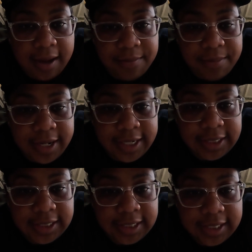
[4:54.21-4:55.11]

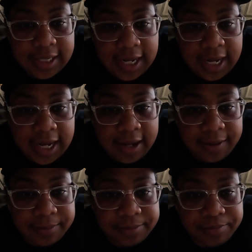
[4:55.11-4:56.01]
minutes.
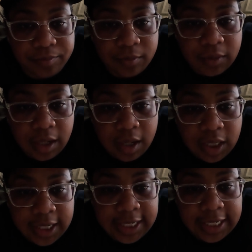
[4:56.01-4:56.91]

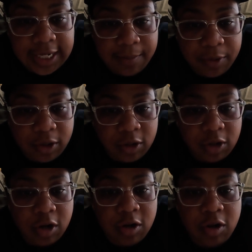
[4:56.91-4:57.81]
Did the dumbbell
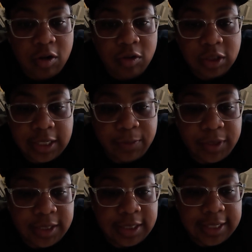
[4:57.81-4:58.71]
curl,
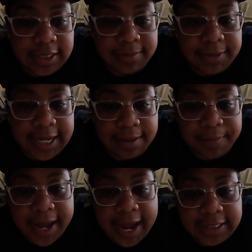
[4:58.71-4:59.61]
did some
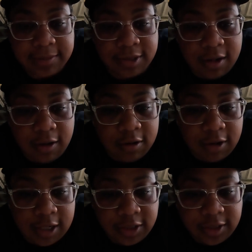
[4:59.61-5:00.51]
kickbacks, some skull
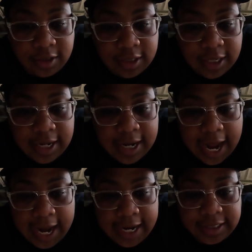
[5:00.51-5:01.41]
crushers,
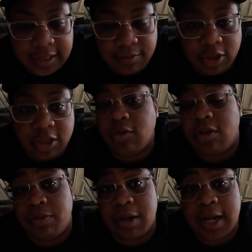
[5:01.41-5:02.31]
and some
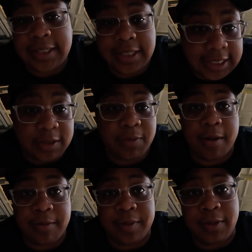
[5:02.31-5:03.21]
shoulder press. This
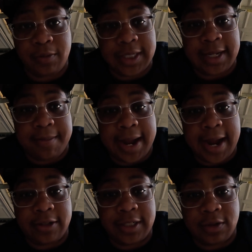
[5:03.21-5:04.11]
probably was in my
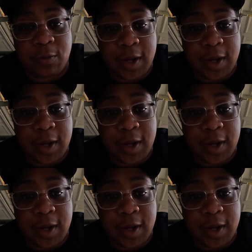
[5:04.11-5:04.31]
house as